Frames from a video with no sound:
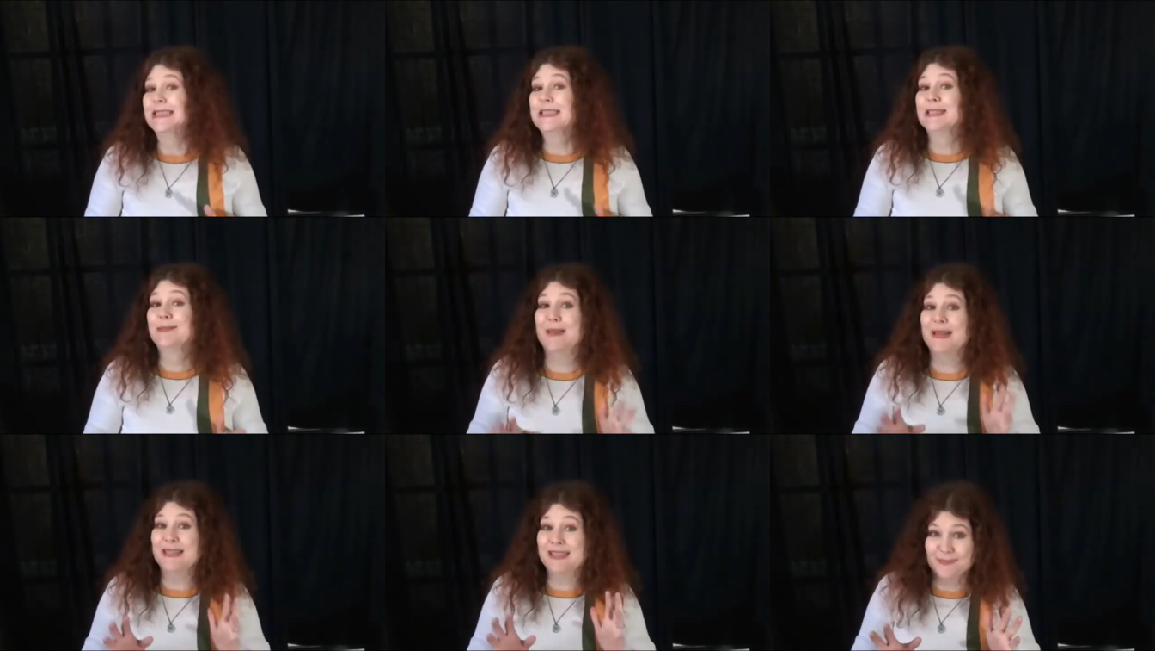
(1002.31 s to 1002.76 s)

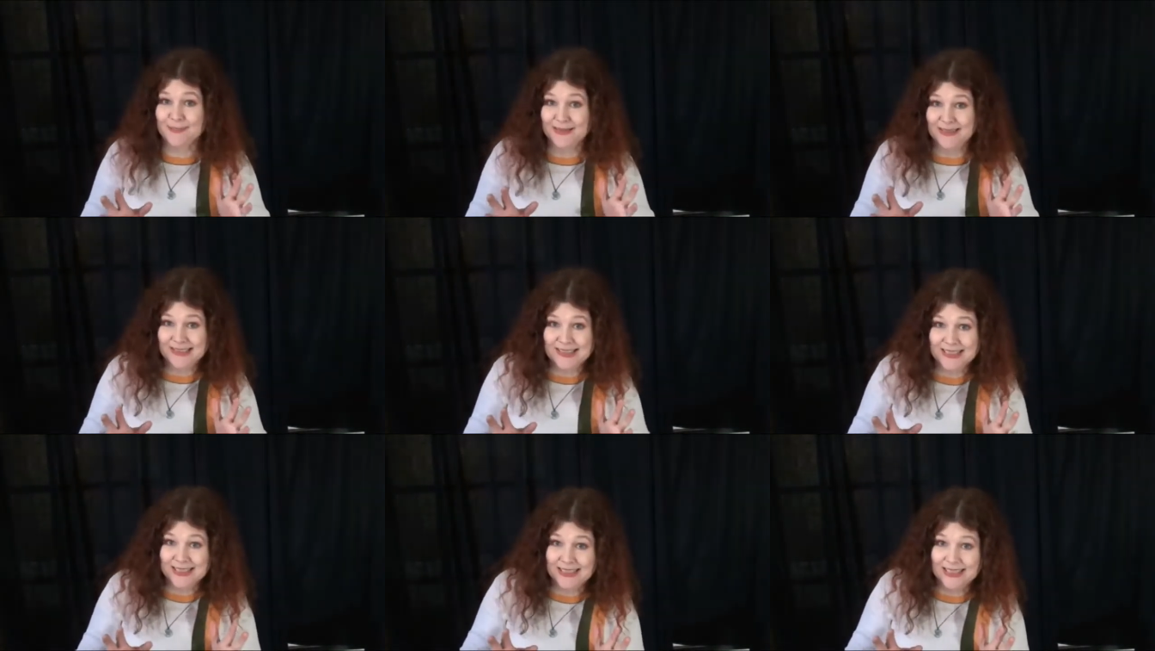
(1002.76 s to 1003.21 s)
the
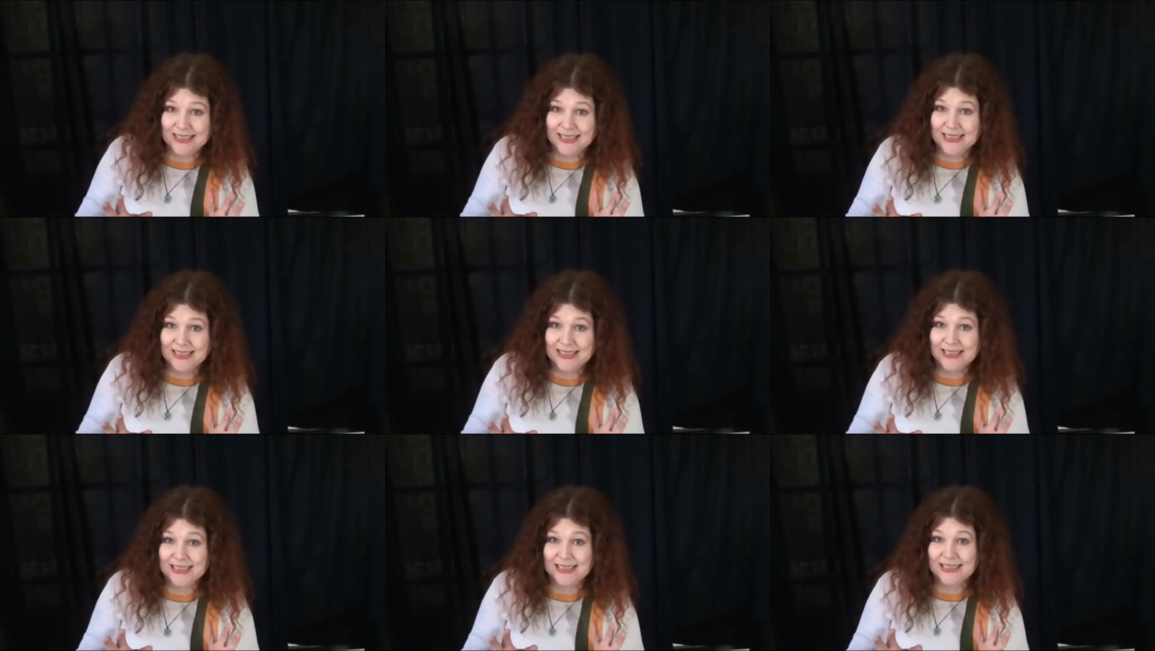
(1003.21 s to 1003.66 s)
basement,
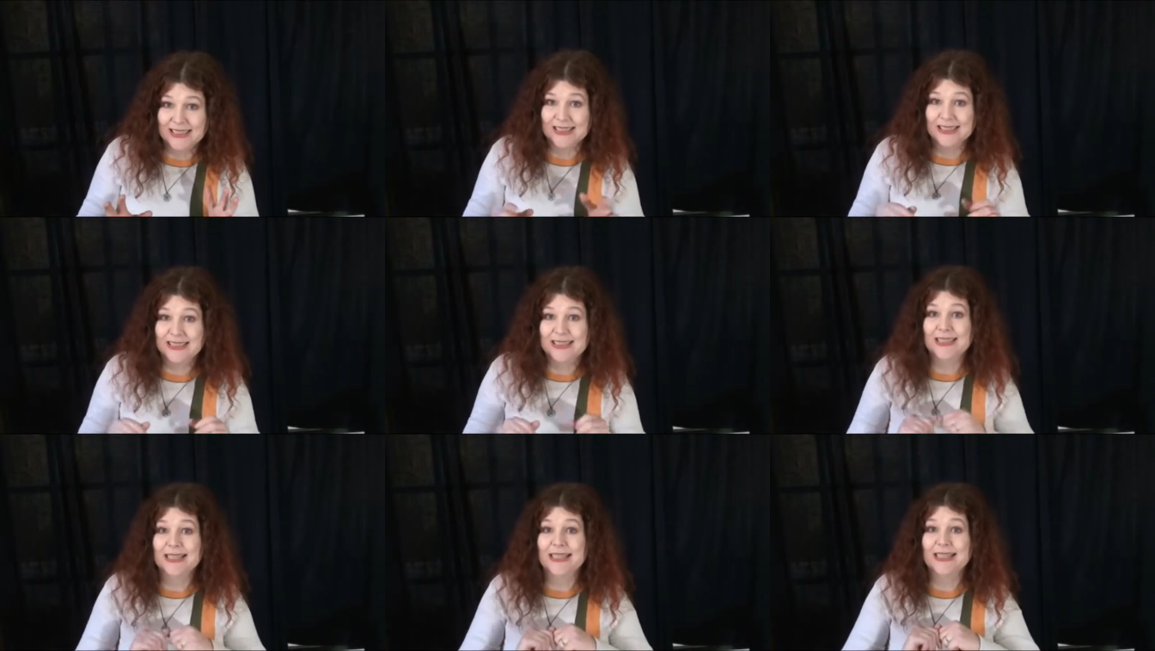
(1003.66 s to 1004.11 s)

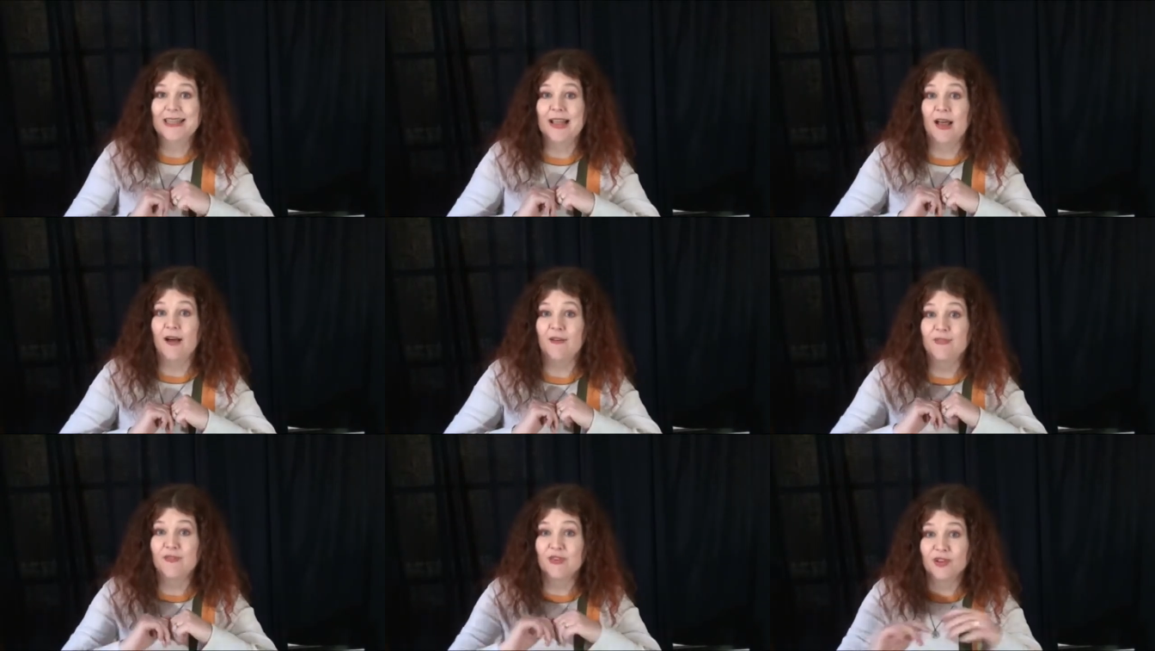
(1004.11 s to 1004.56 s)

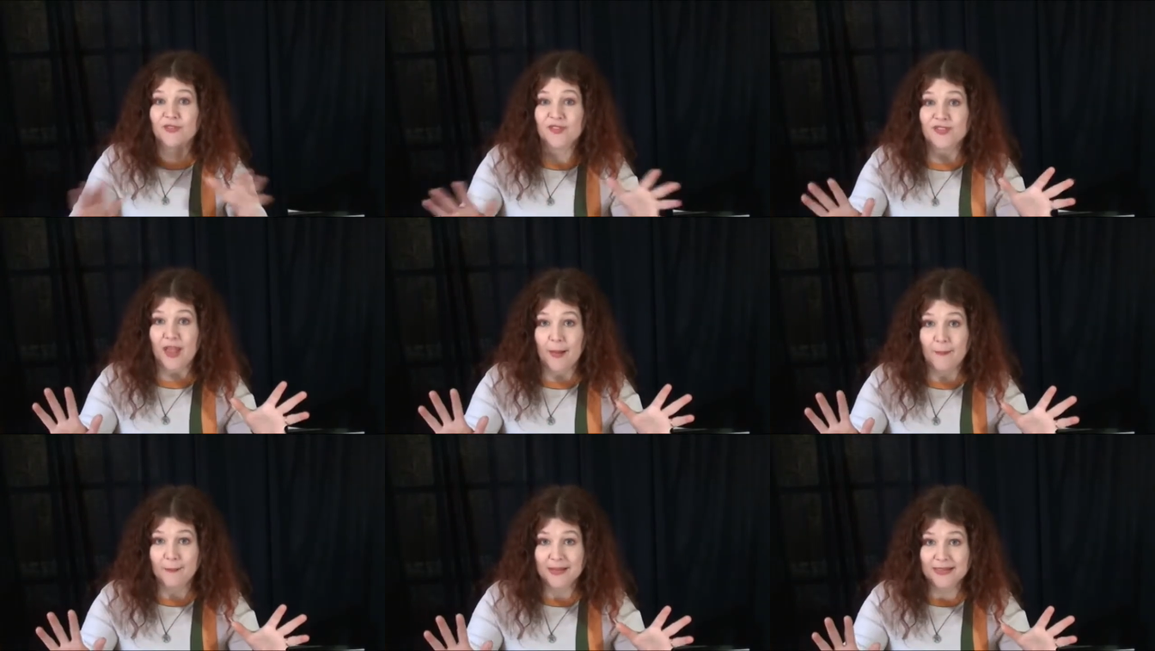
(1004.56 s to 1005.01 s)
now full of
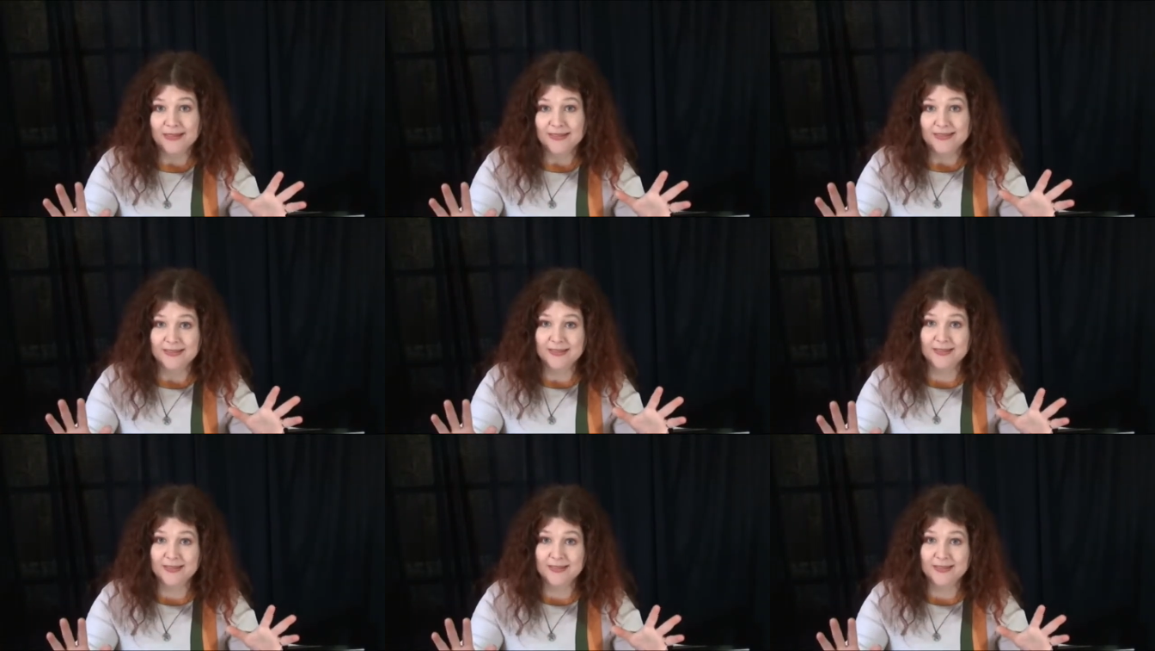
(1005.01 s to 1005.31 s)
zombies.